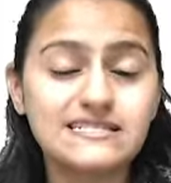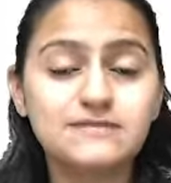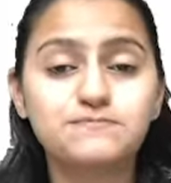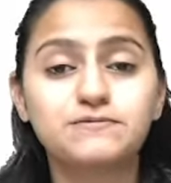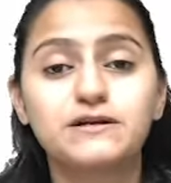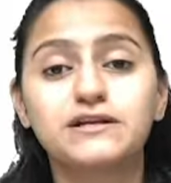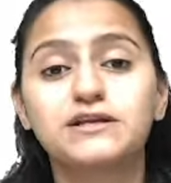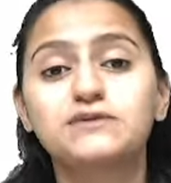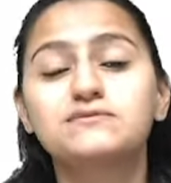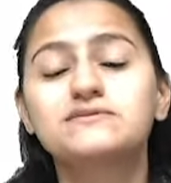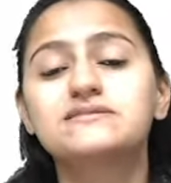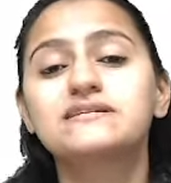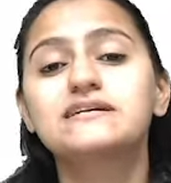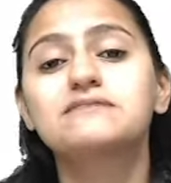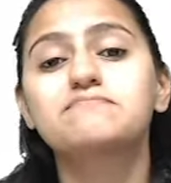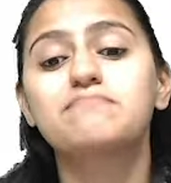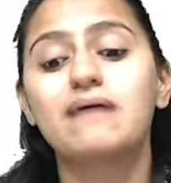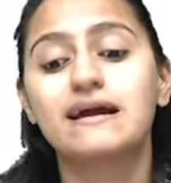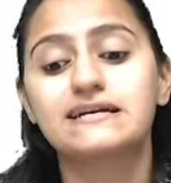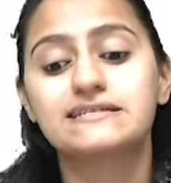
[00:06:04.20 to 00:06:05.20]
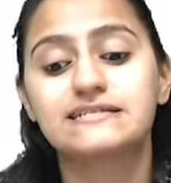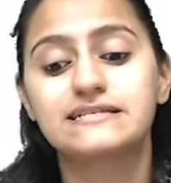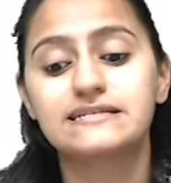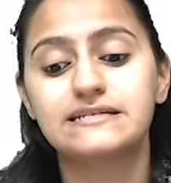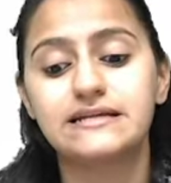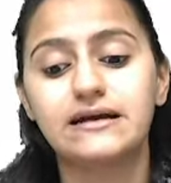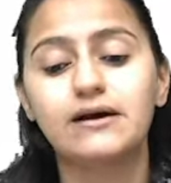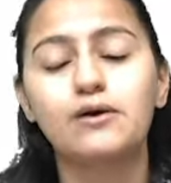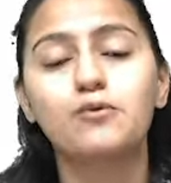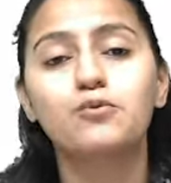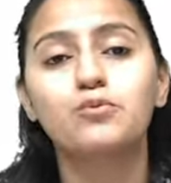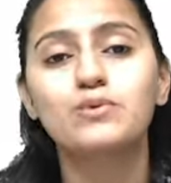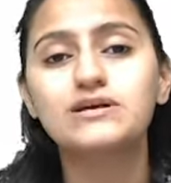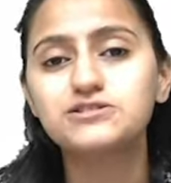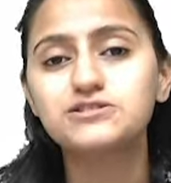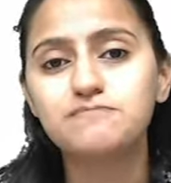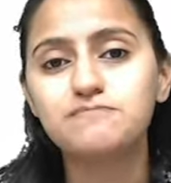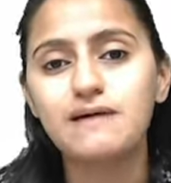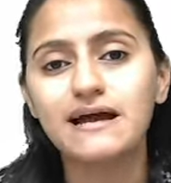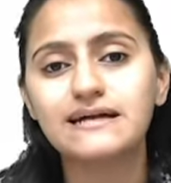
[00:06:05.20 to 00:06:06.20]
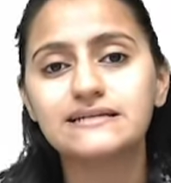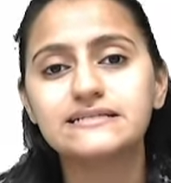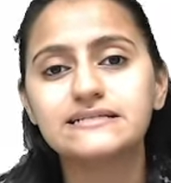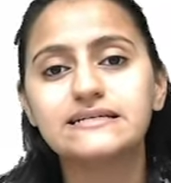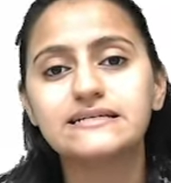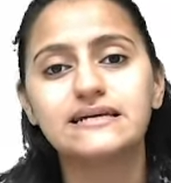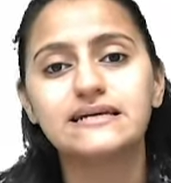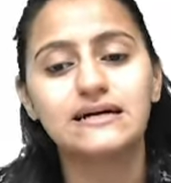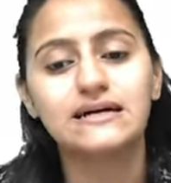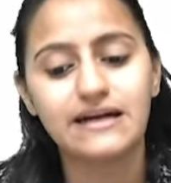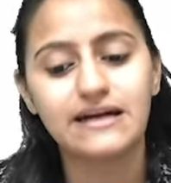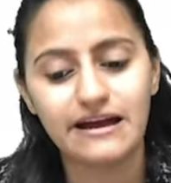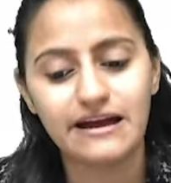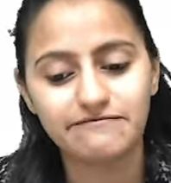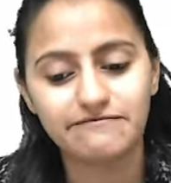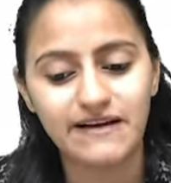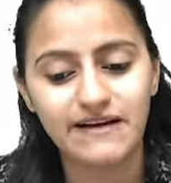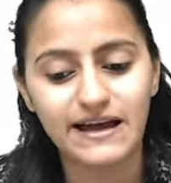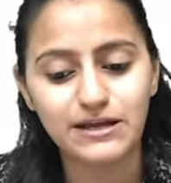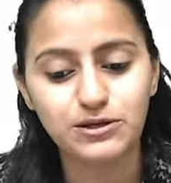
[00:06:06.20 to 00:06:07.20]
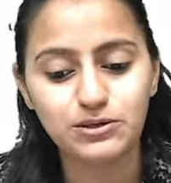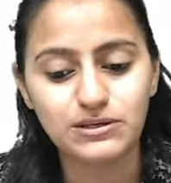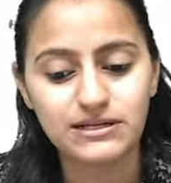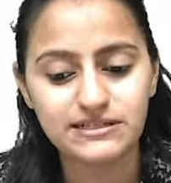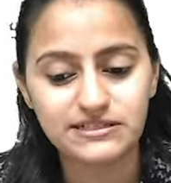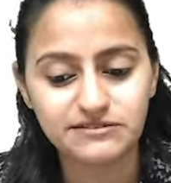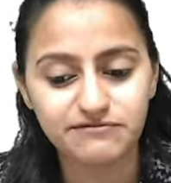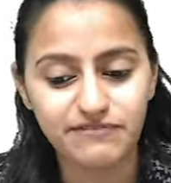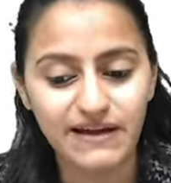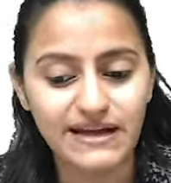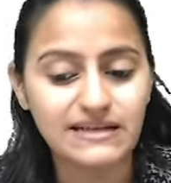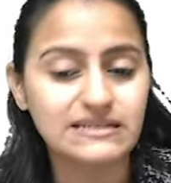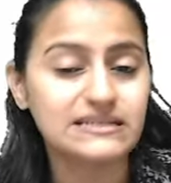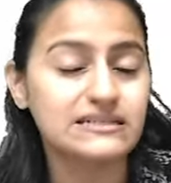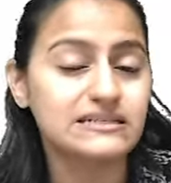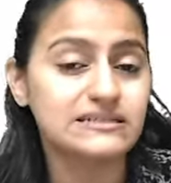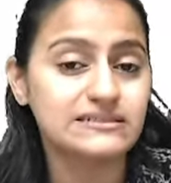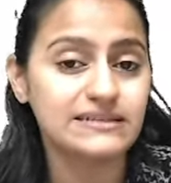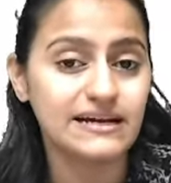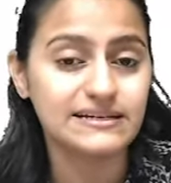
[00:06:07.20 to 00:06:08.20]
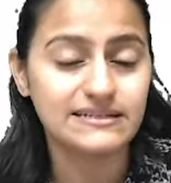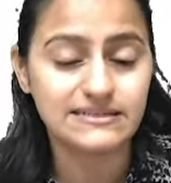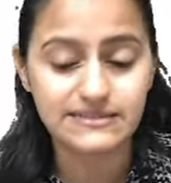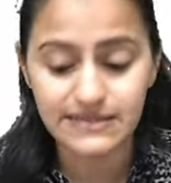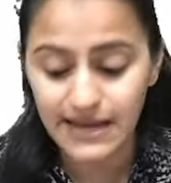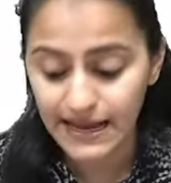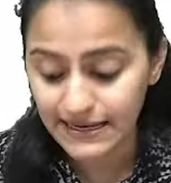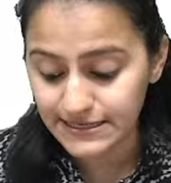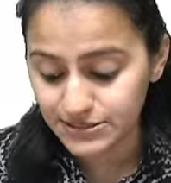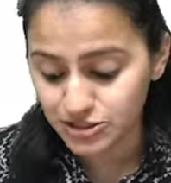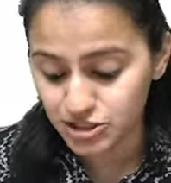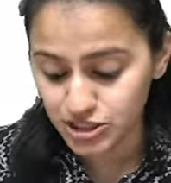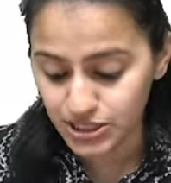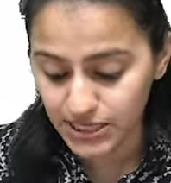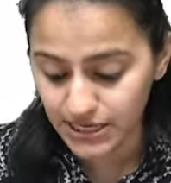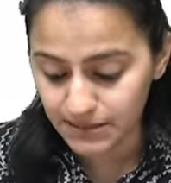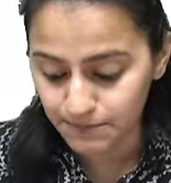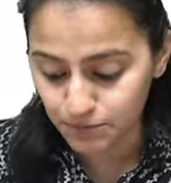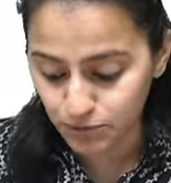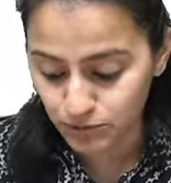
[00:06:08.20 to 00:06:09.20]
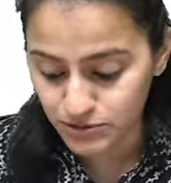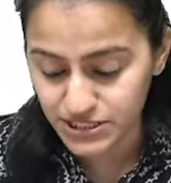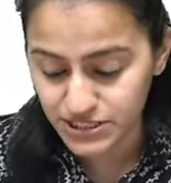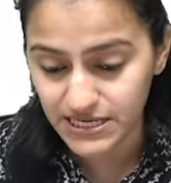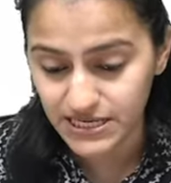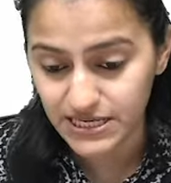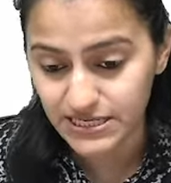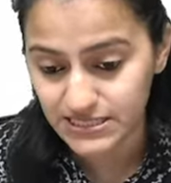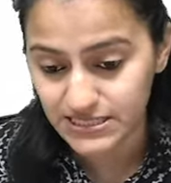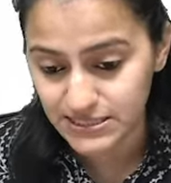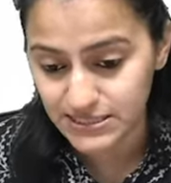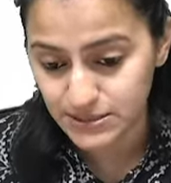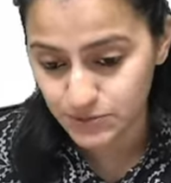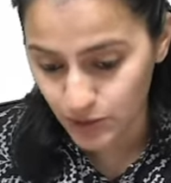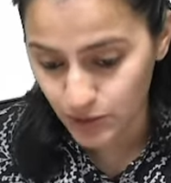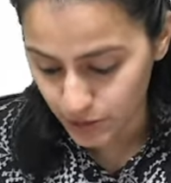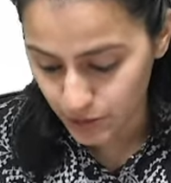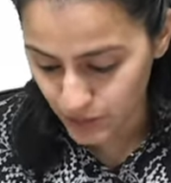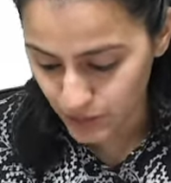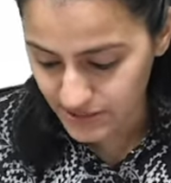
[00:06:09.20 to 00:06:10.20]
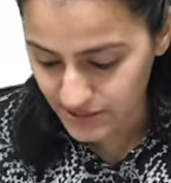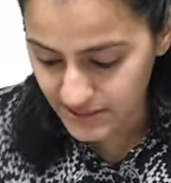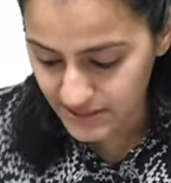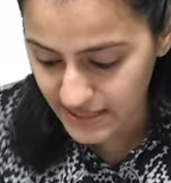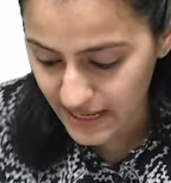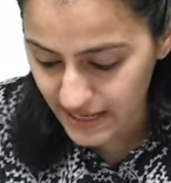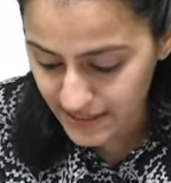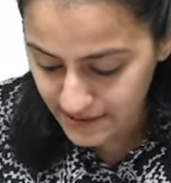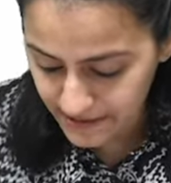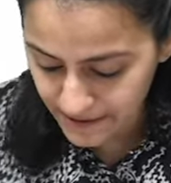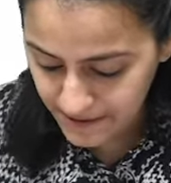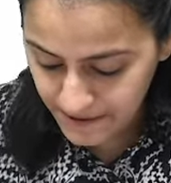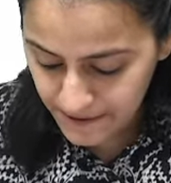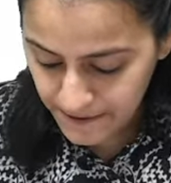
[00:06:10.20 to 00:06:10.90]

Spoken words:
producing bacteria. Which bacteria have virulence factor, that is IgA protease? What was that?